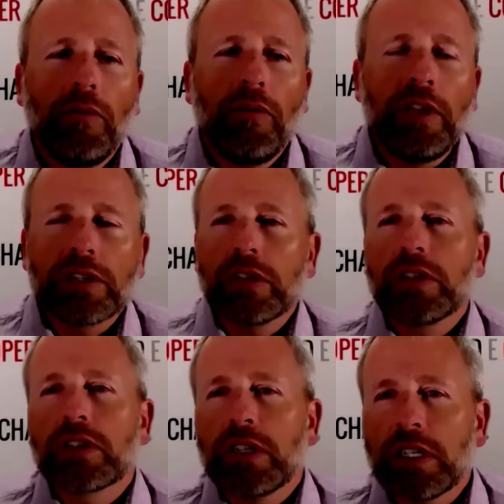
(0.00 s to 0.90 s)
this
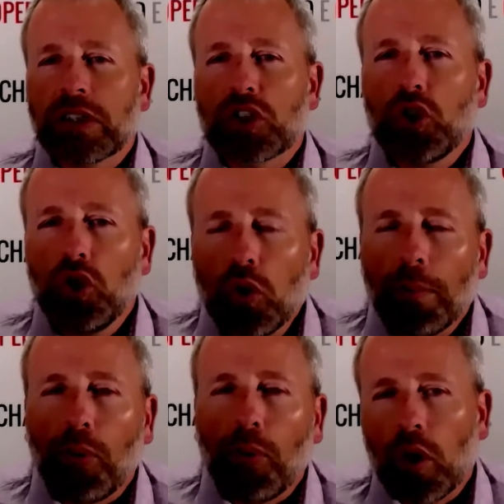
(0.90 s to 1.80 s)
is too
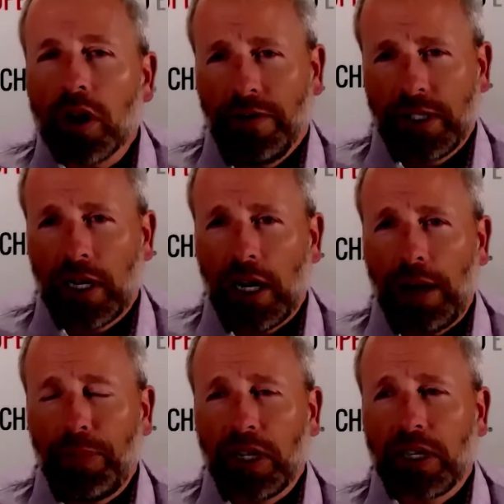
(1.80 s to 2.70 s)
important of a
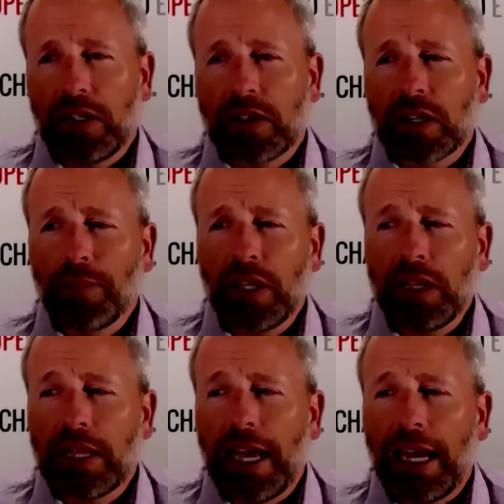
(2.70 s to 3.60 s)
topic. It's
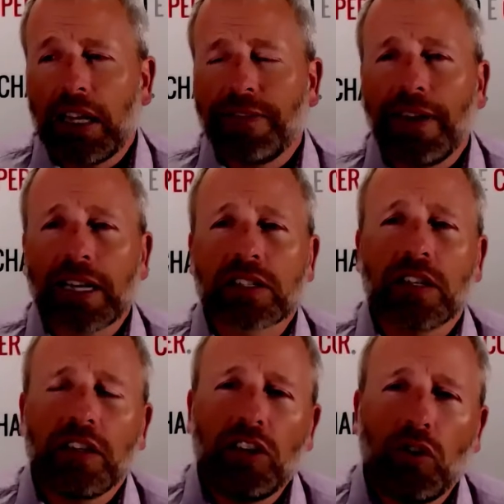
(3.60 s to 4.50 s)
something that
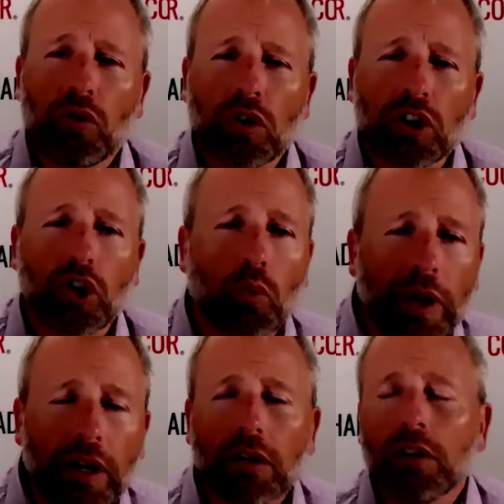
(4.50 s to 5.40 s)
affects your
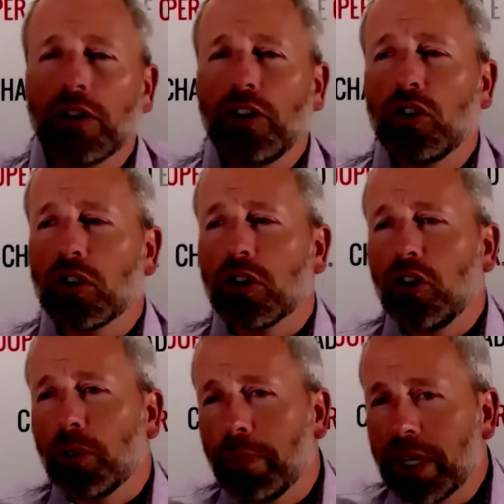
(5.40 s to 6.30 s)
career,
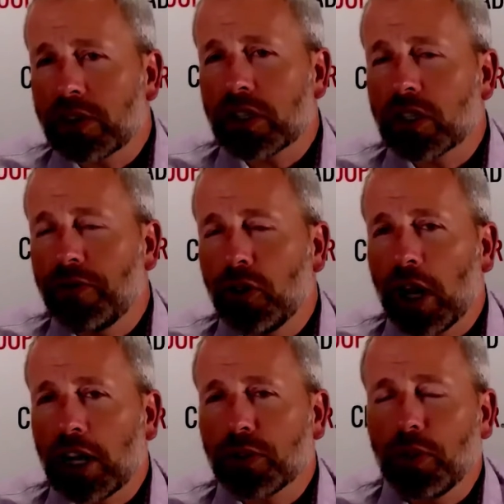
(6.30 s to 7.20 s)
your business if you're
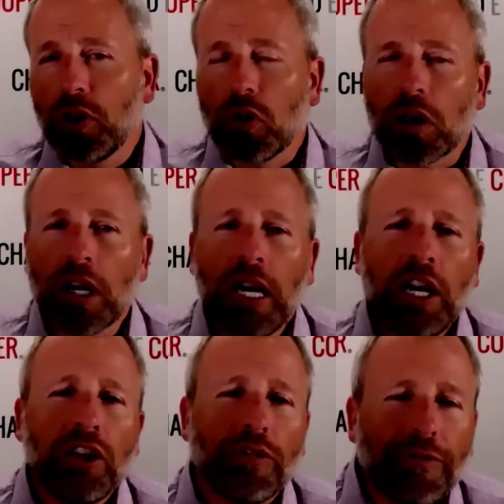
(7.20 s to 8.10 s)
an entrepreneur,
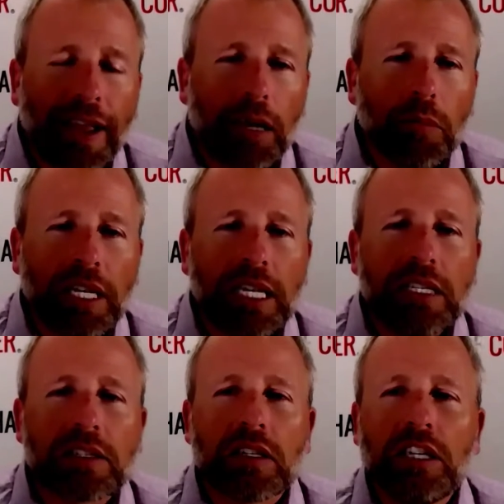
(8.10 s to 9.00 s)
your
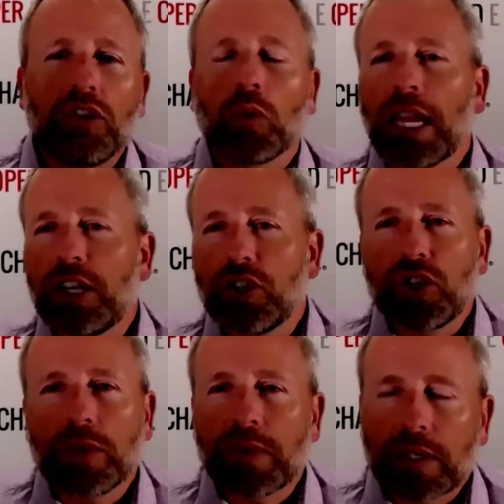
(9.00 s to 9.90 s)
families, and your
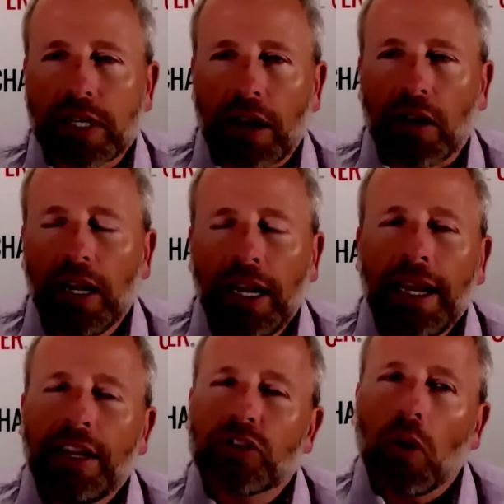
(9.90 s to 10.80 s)
relationships, etc.
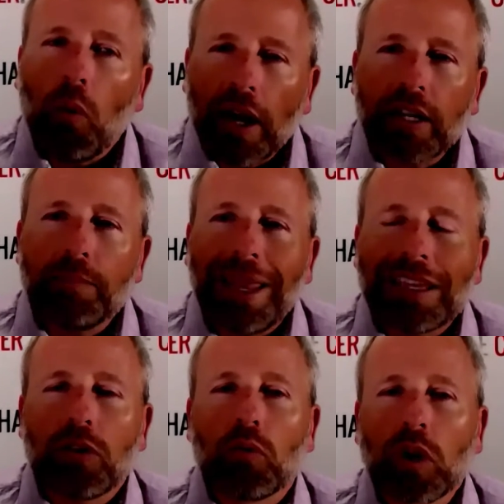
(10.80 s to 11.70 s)
And so I wanted to
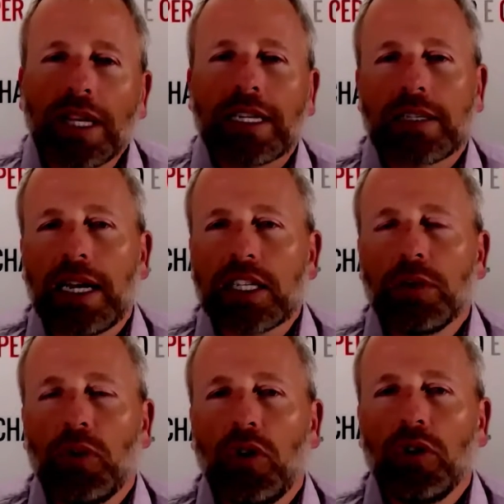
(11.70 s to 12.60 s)
make it really
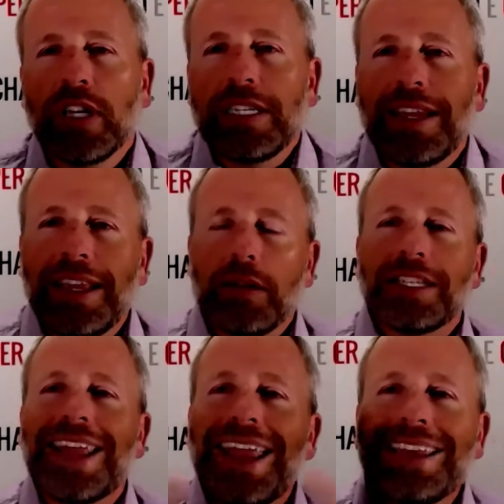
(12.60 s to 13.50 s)
accessible and
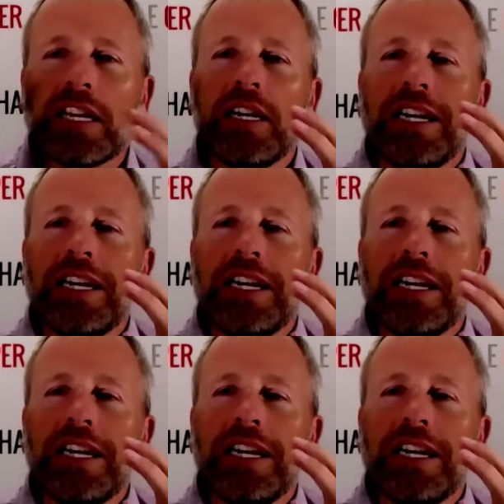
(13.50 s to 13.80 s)
take